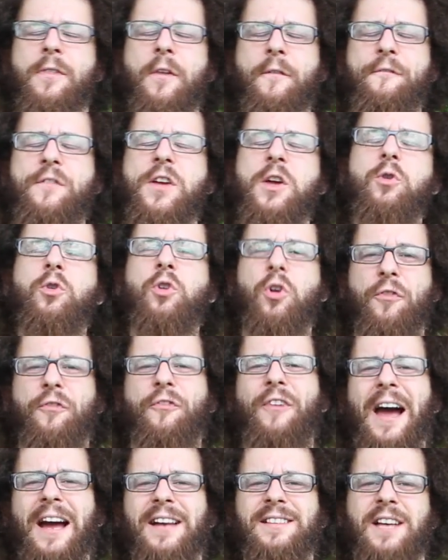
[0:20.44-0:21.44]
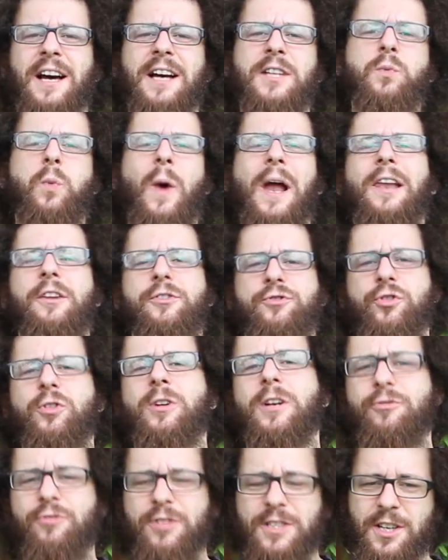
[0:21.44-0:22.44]
the feel-good factor has well and
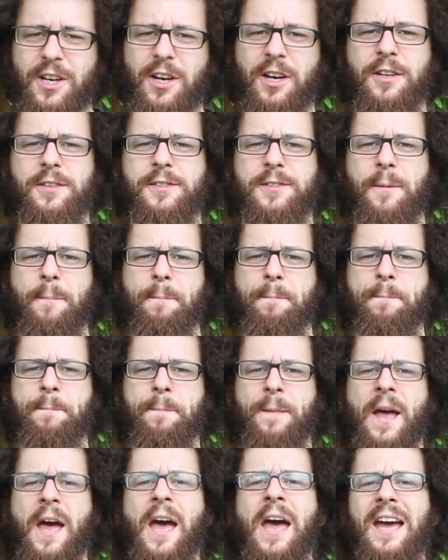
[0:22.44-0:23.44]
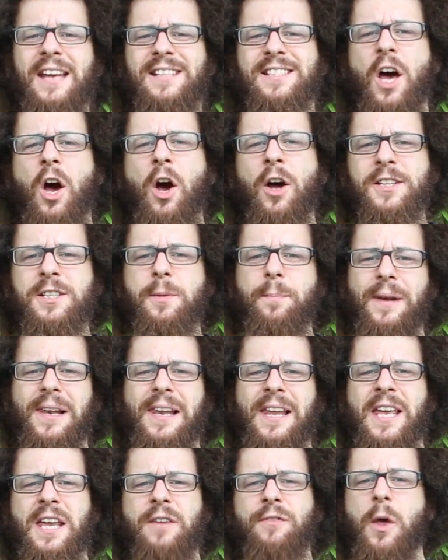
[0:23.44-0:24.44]
truly returned. It's hard to
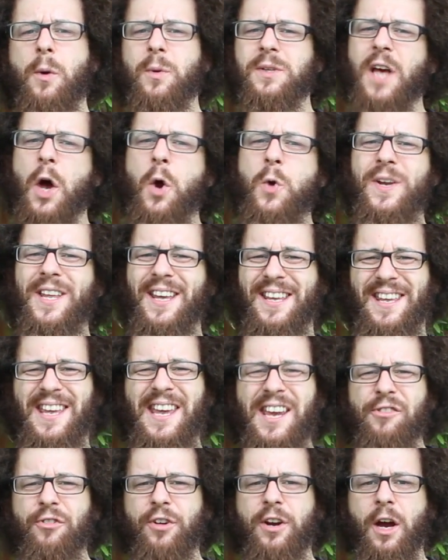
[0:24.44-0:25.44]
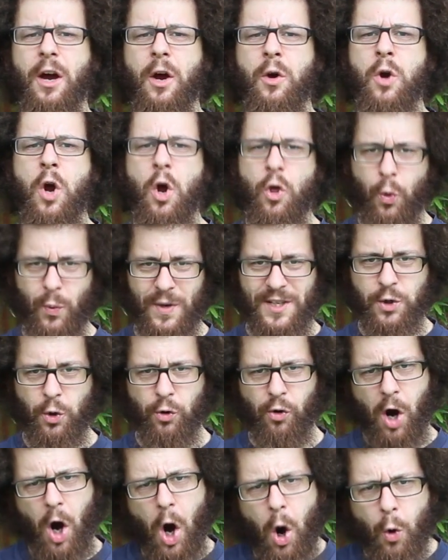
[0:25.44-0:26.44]
believe that it was only a year ago that we
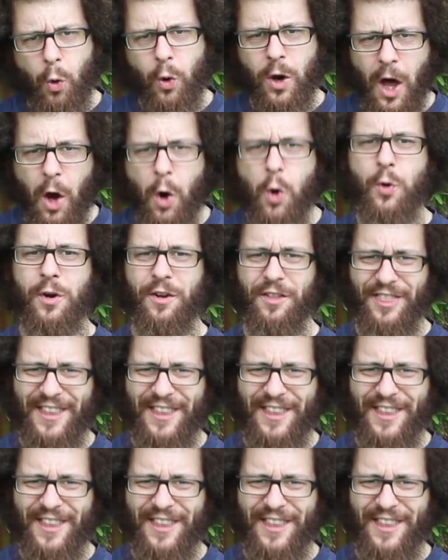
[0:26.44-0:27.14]
saw a whole load of